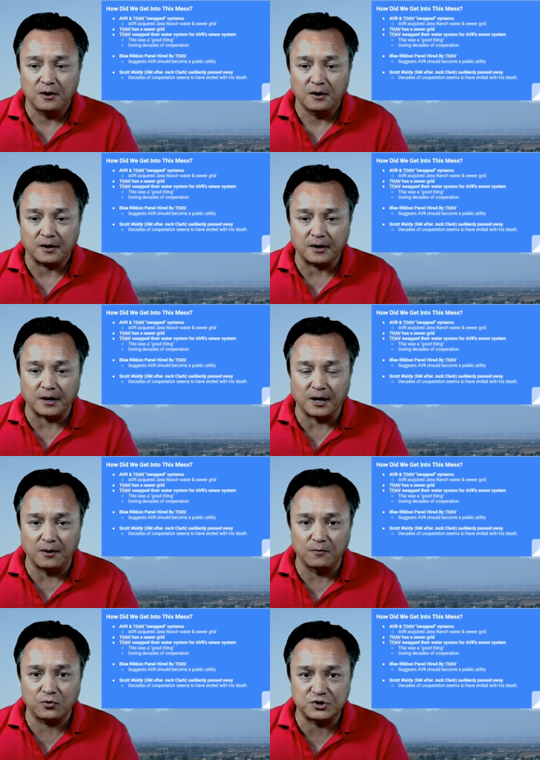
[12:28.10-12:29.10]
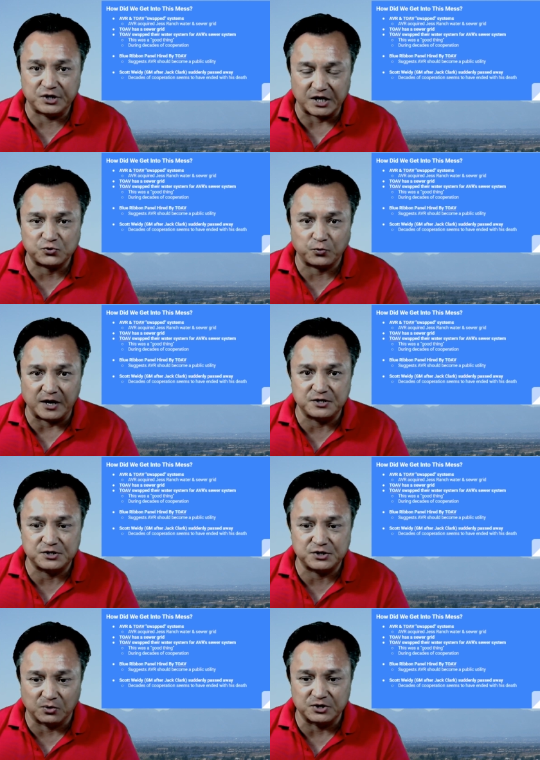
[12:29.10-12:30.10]
uh, Jess Ranch's
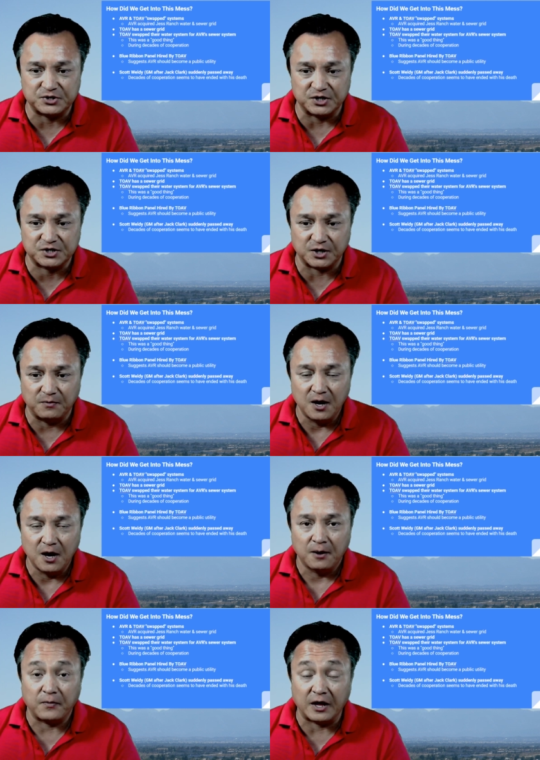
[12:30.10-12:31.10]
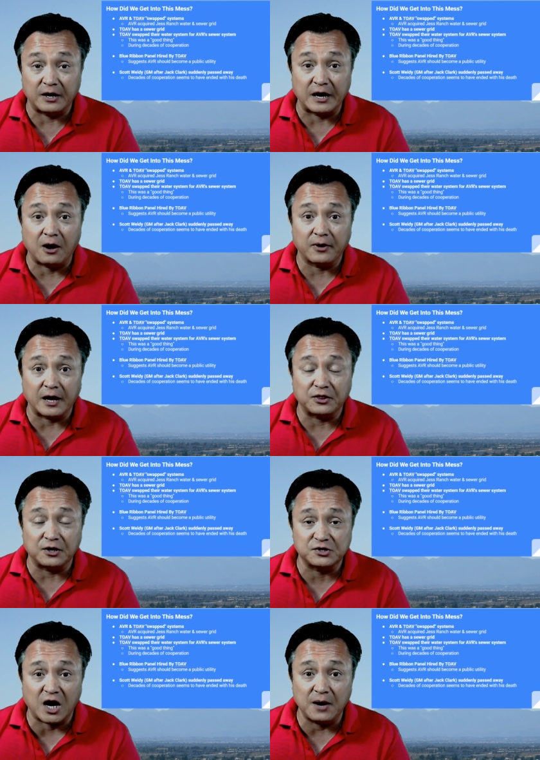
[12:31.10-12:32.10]
sewer system. And now, at the
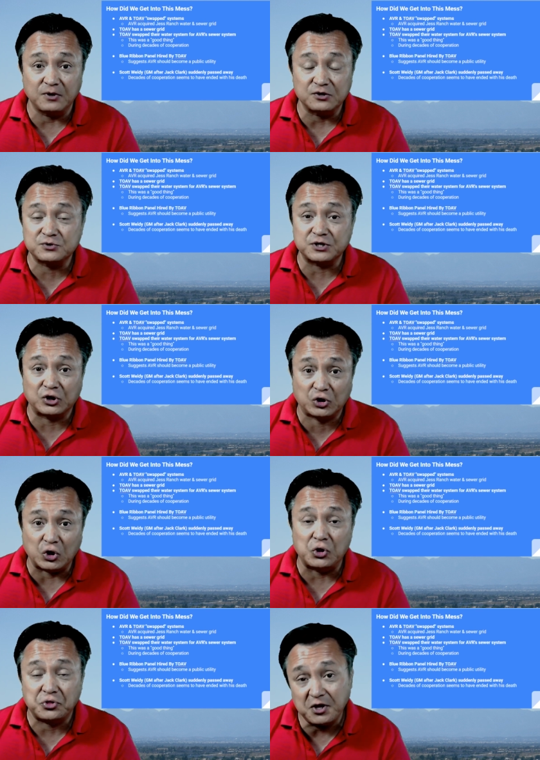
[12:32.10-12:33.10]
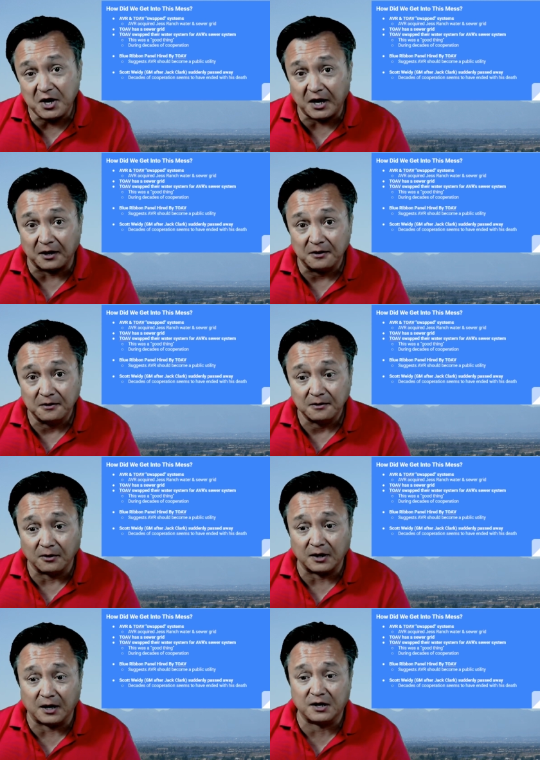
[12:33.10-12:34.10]
time, this is a good thing,
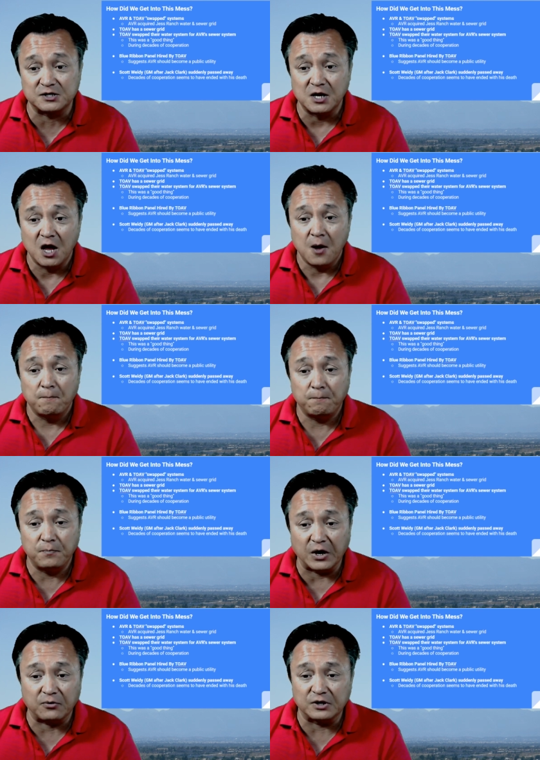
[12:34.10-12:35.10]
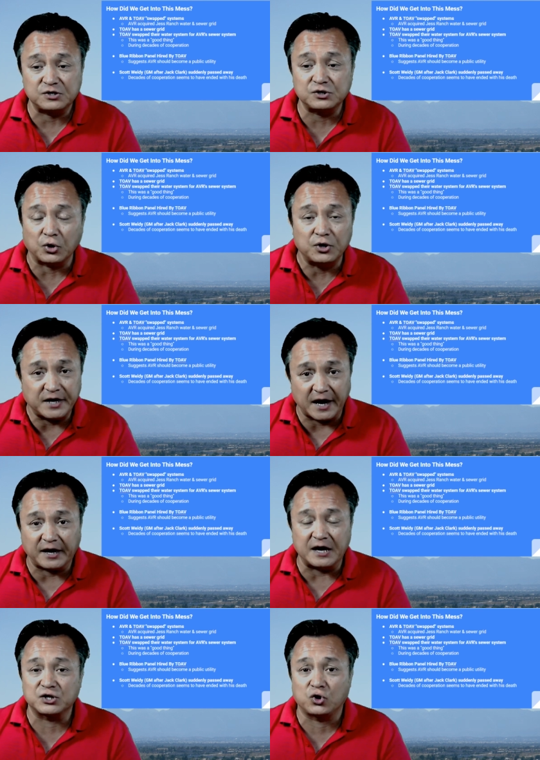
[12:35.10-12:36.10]
okay? Because this is during
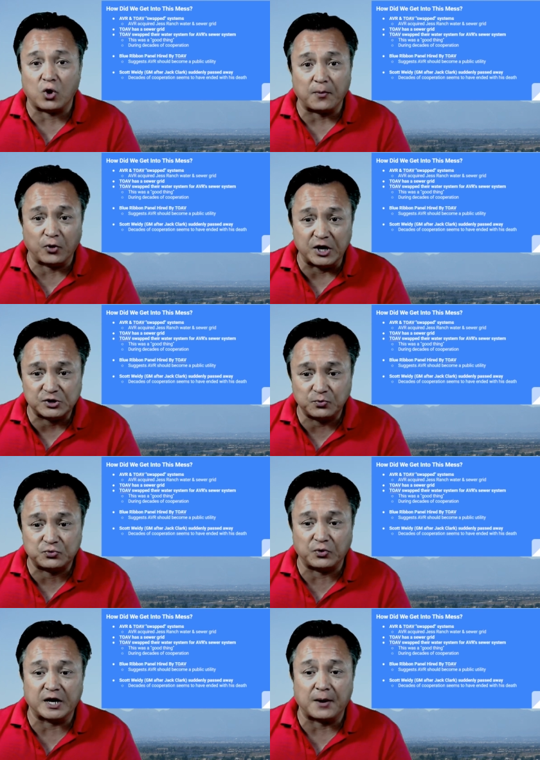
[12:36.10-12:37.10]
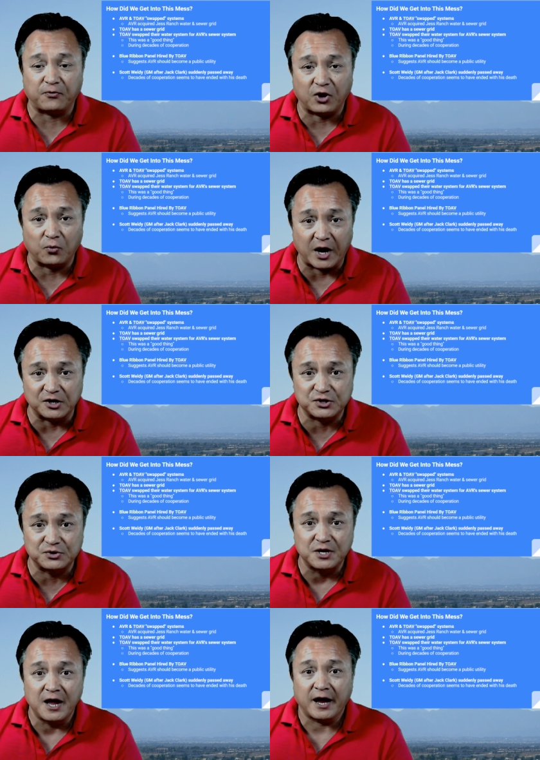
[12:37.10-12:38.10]
decades of cooperation between Apple Valley
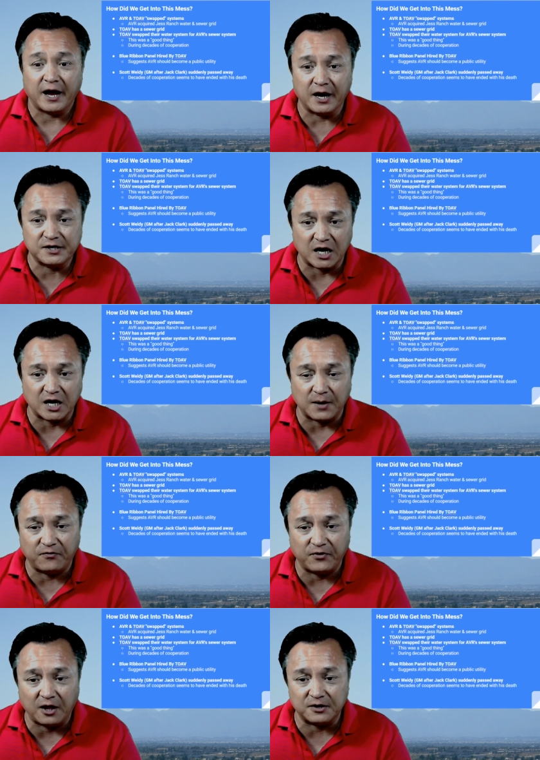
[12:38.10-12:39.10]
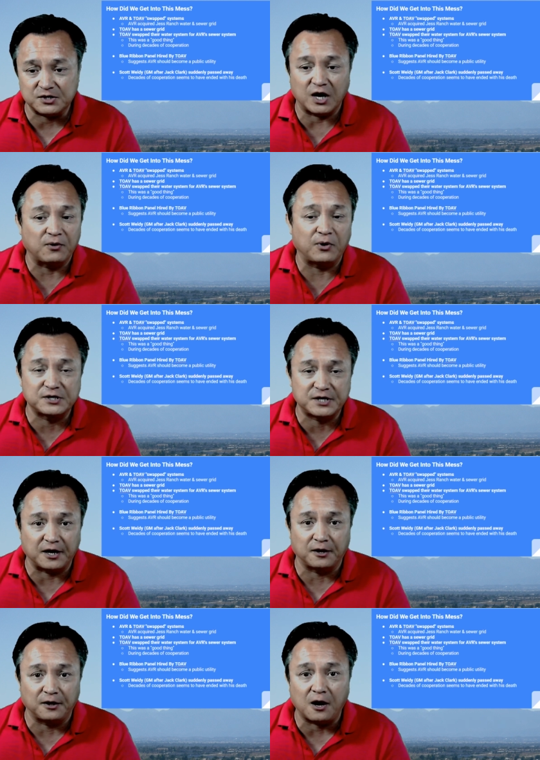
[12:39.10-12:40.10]
Ranchos and Town Apple Valley. So everybody's
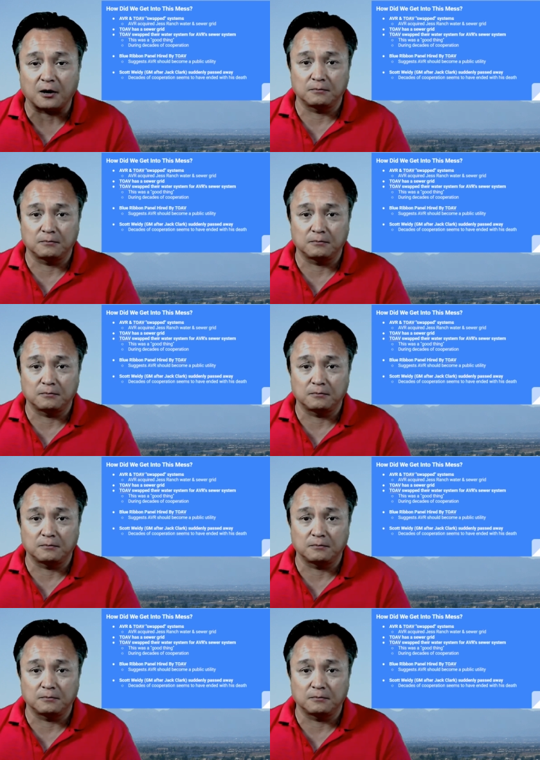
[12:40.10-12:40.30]
getting along,